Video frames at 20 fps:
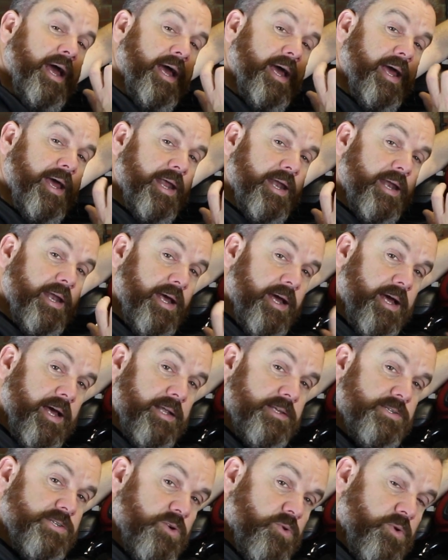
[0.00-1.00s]
And
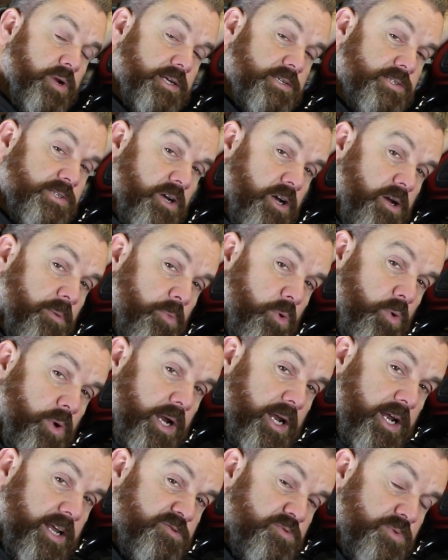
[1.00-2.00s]
until next time, all
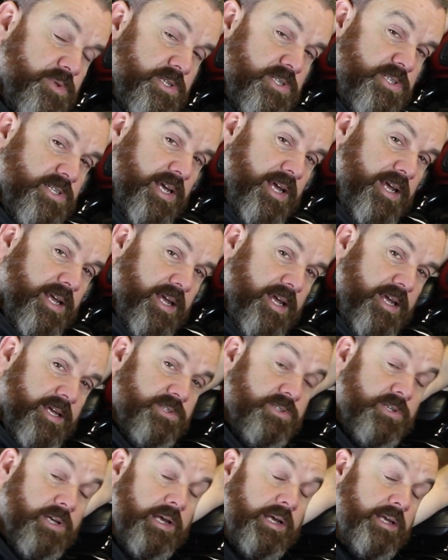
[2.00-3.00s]
that leaves me to say
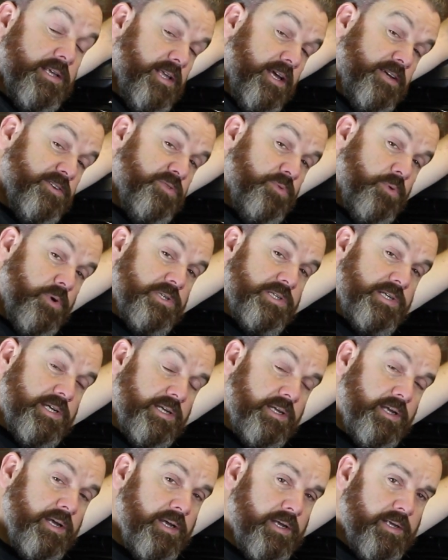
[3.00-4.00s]
is thanks for
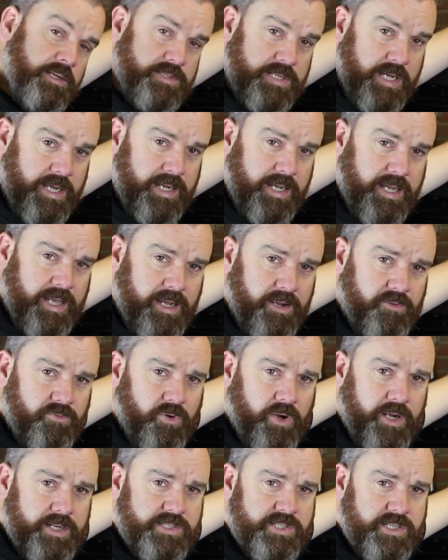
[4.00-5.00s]
watching, take care,
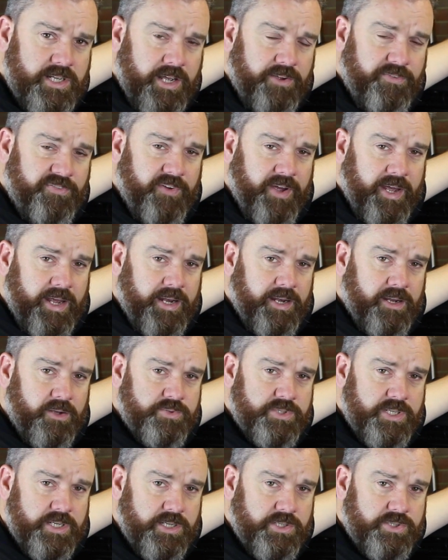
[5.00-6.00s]
ride safe, and
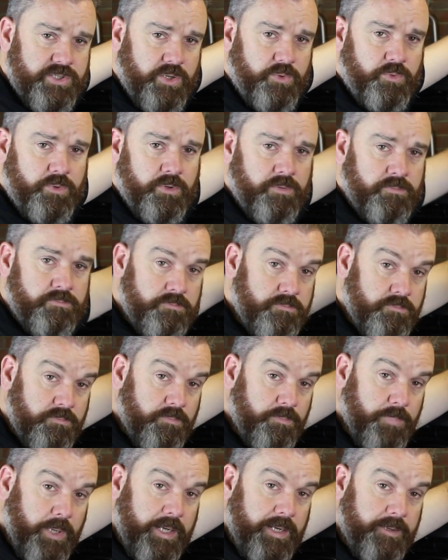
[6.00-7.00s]
I'll see you soon.
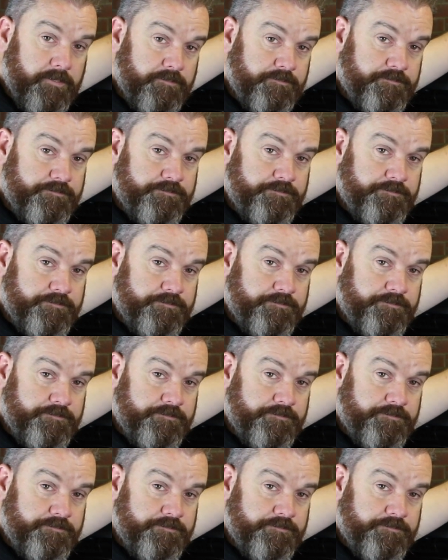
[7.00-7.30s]
Bye.